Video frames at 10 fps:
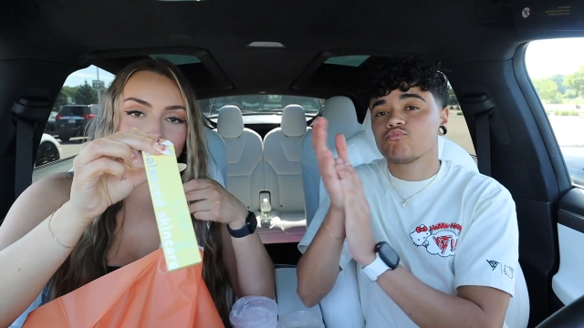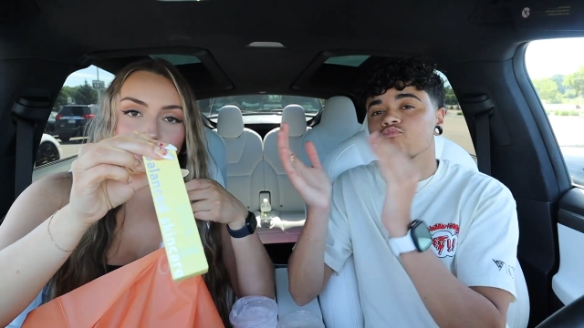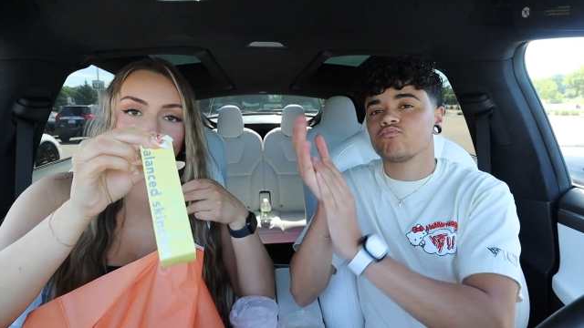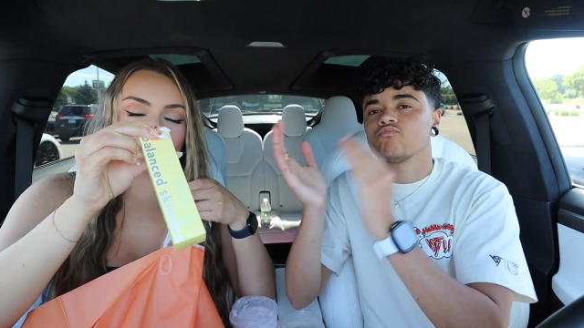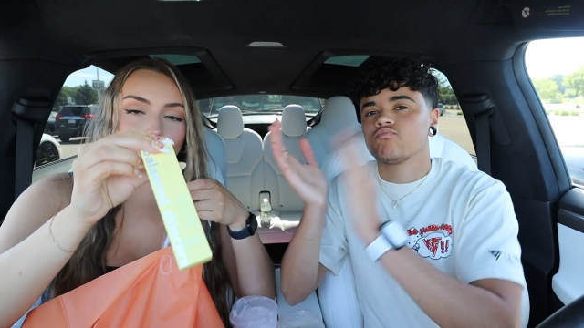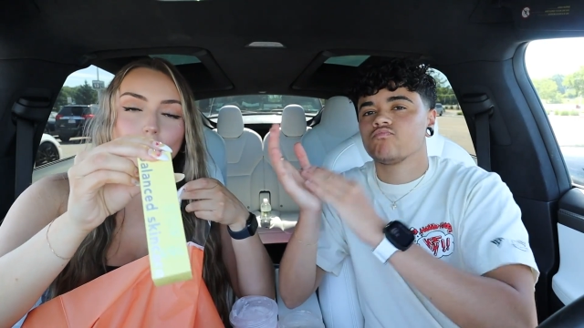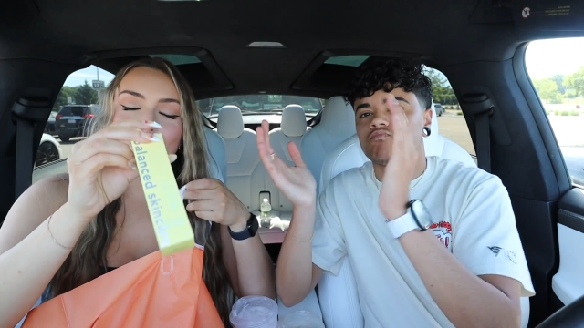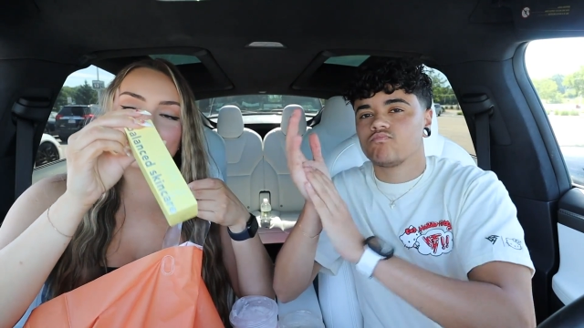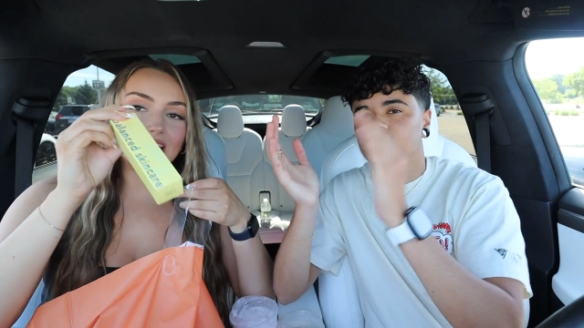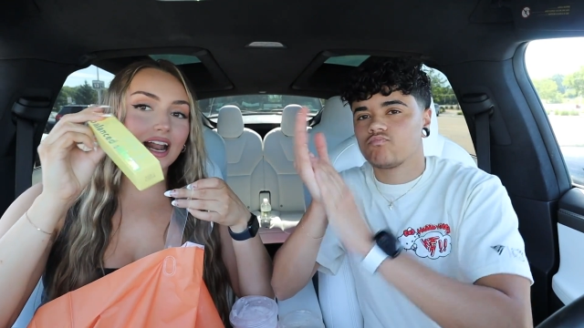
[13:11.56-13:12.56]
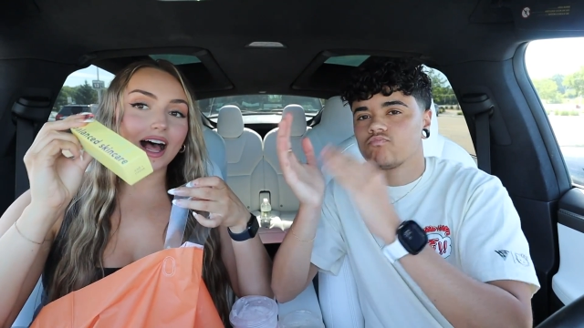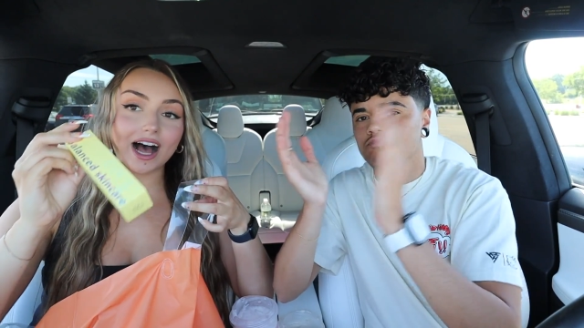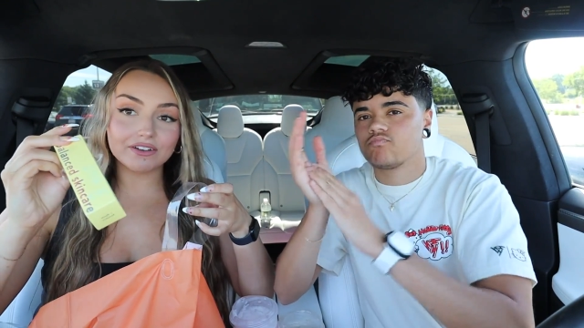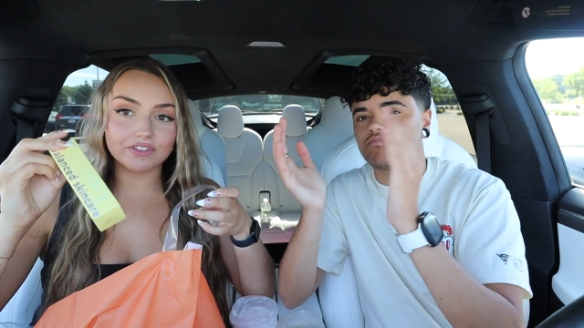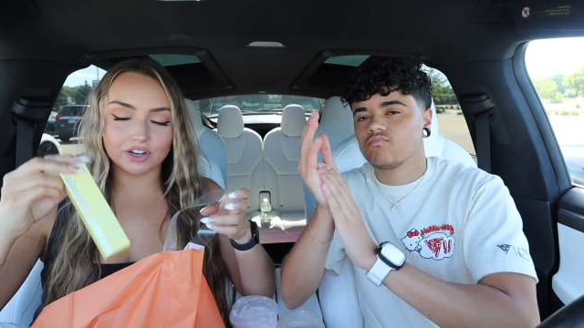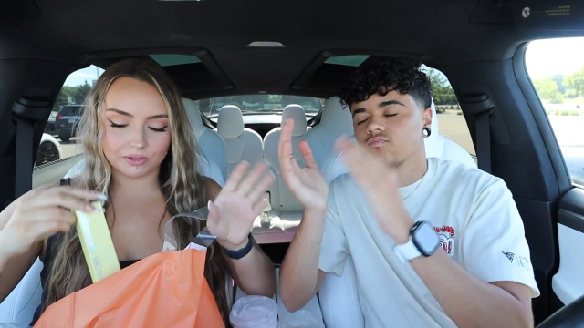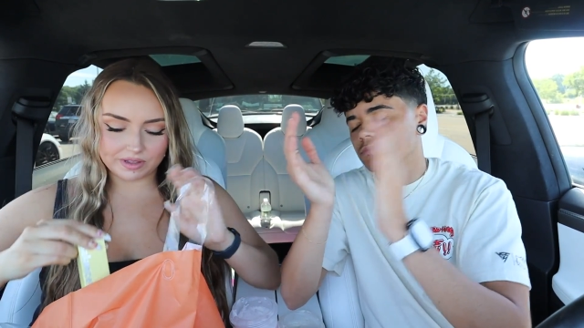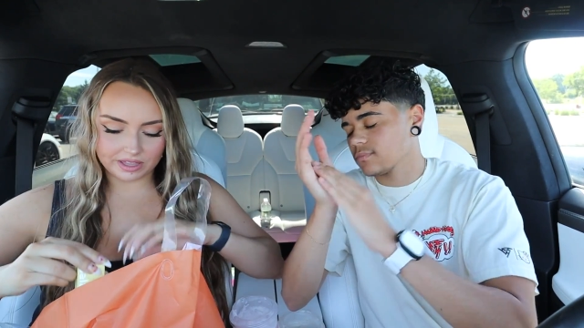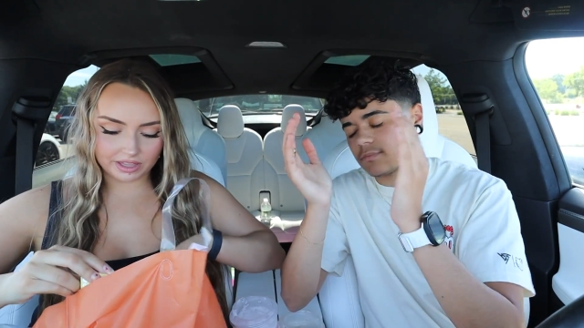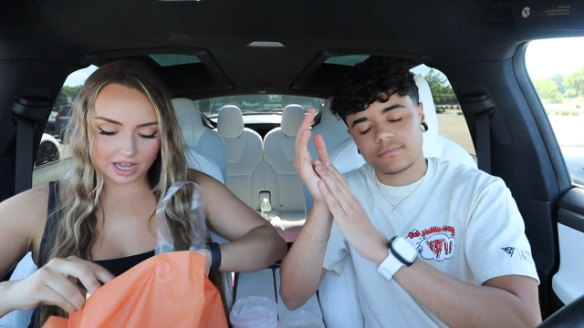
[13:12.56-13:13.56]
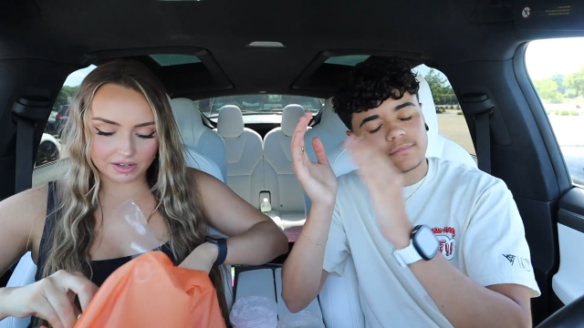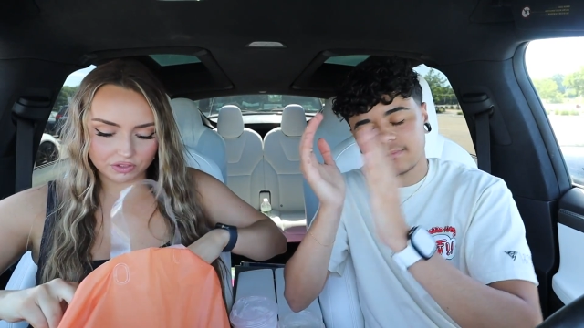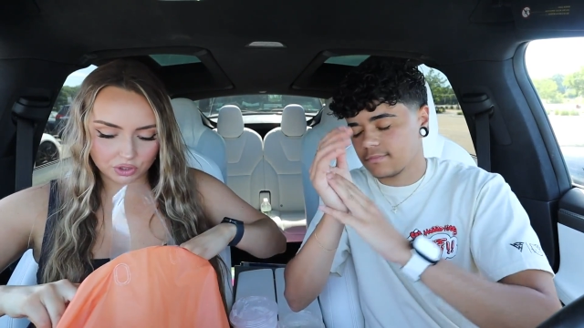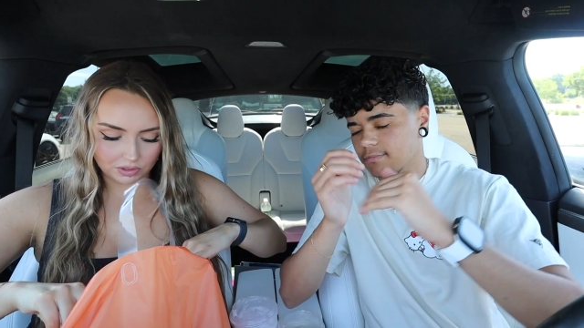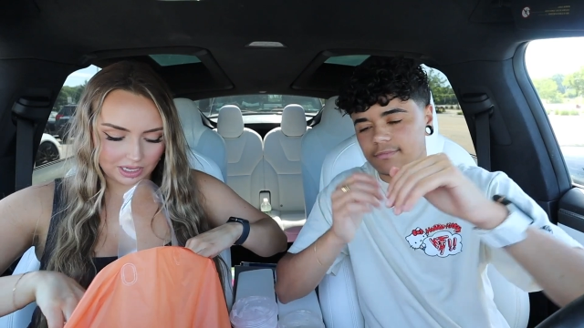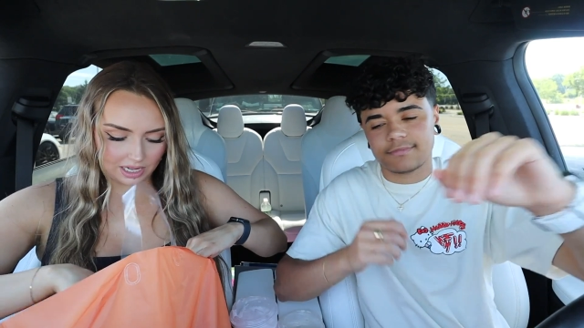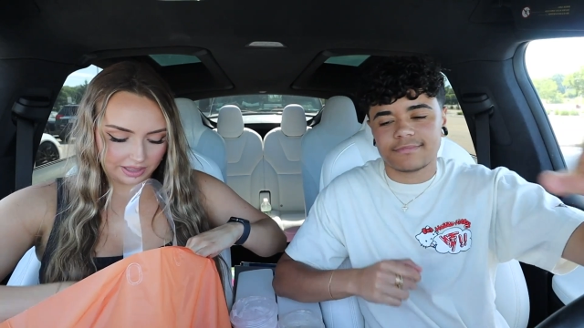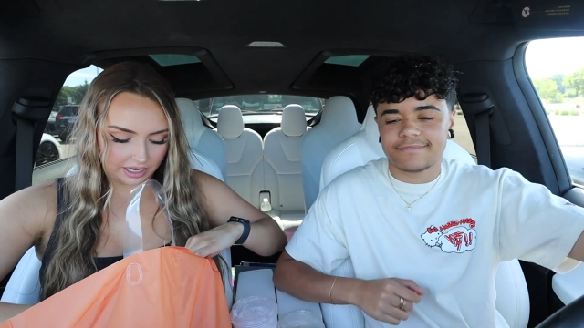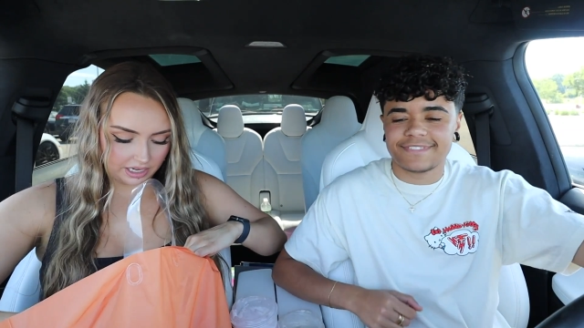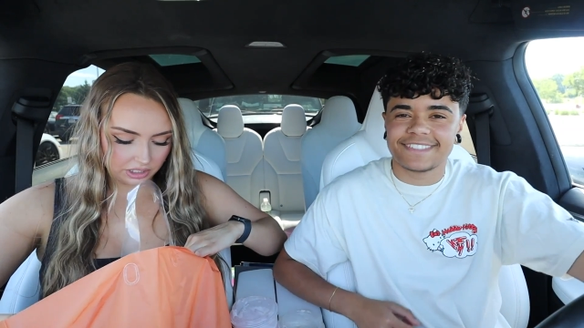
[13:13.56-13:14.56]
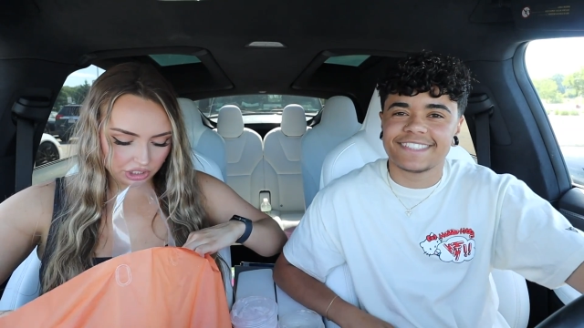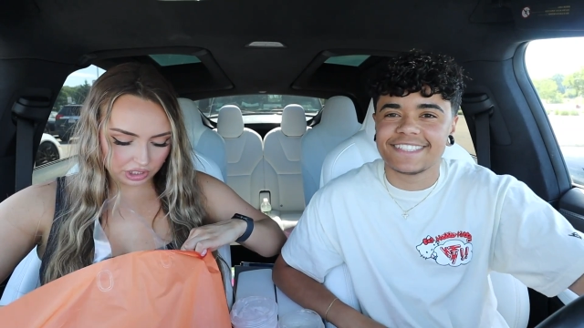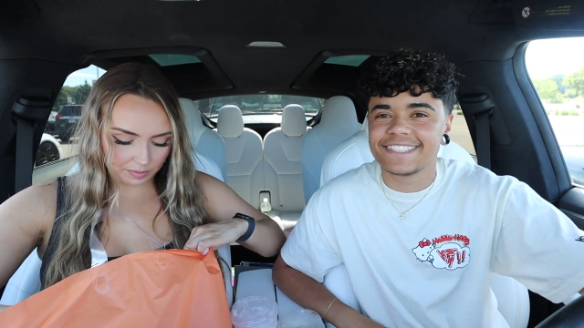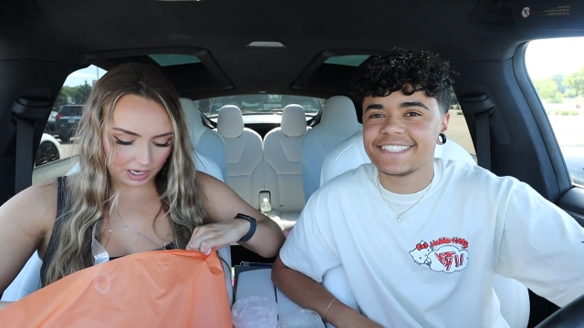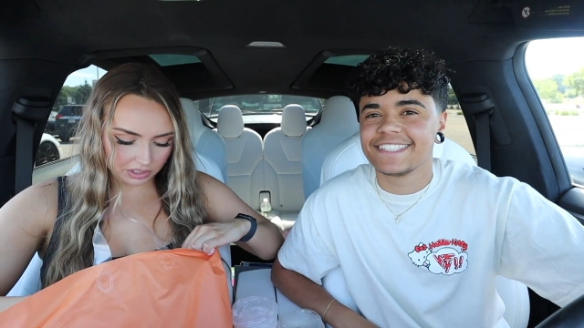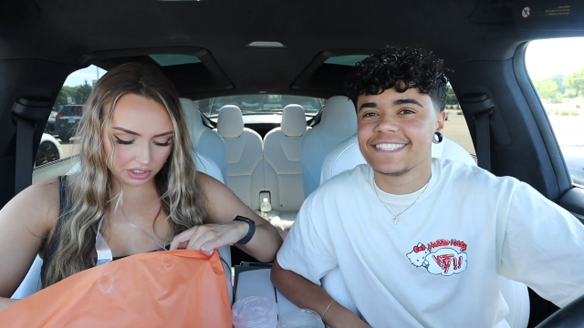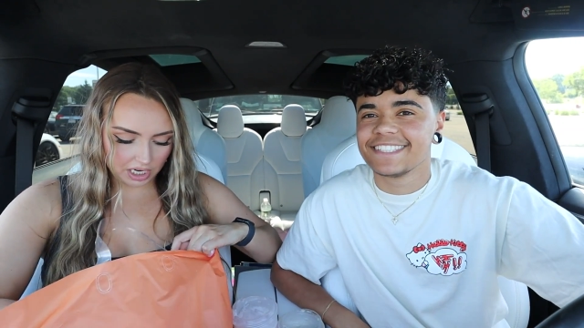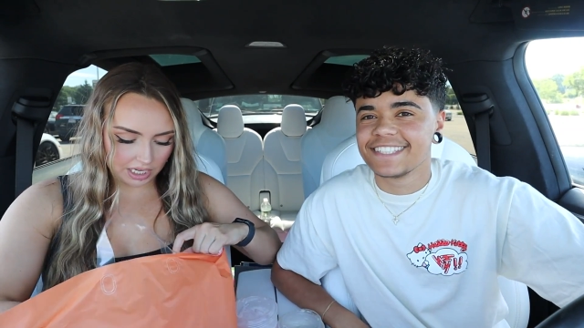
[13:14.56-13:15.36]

Speaker 1: Can't go wrong with it ever. We love Tula. They needed to sponsor